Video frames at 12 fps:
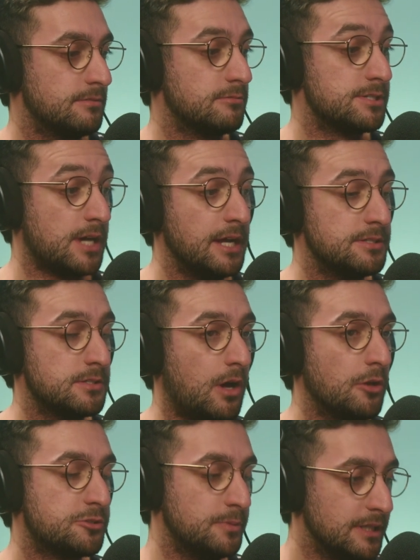resigned
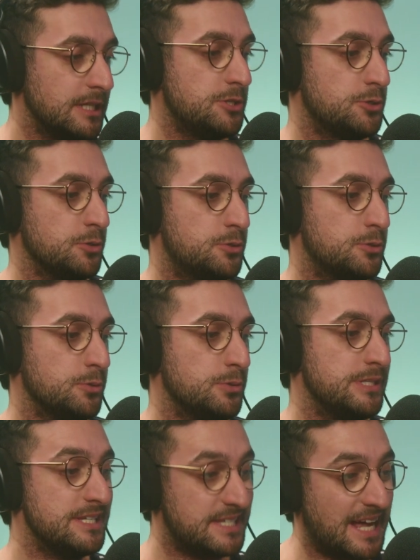ultimately due to
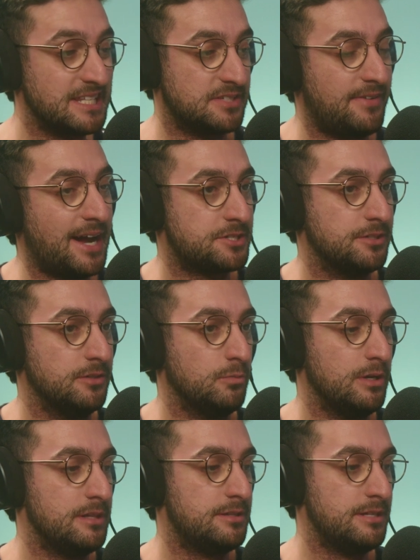dissatisfaction
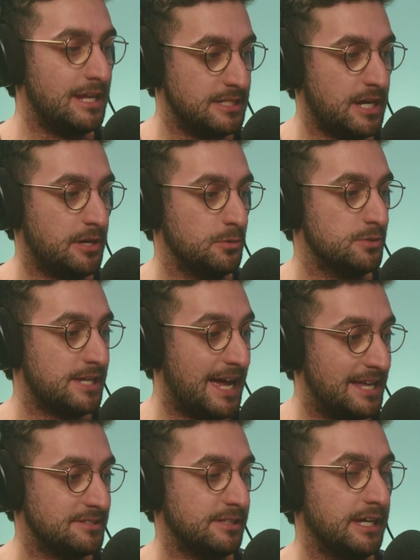with Netanyahu's
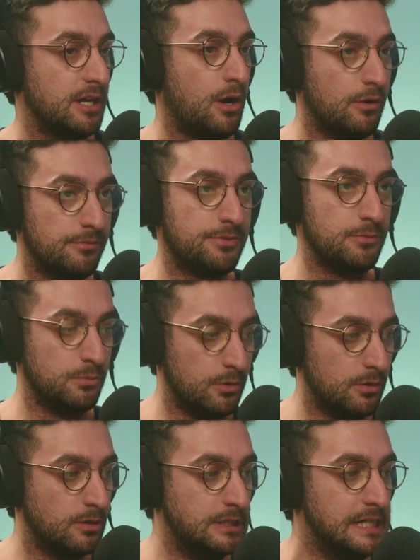handling of the
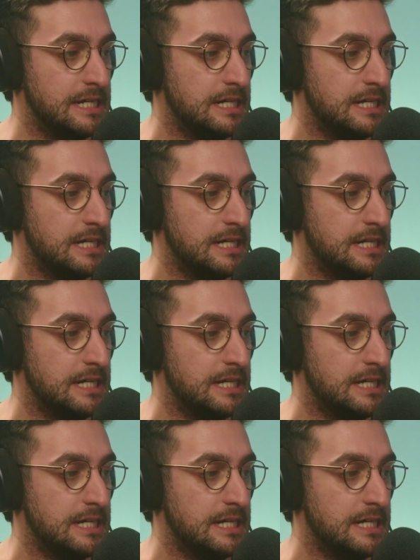war.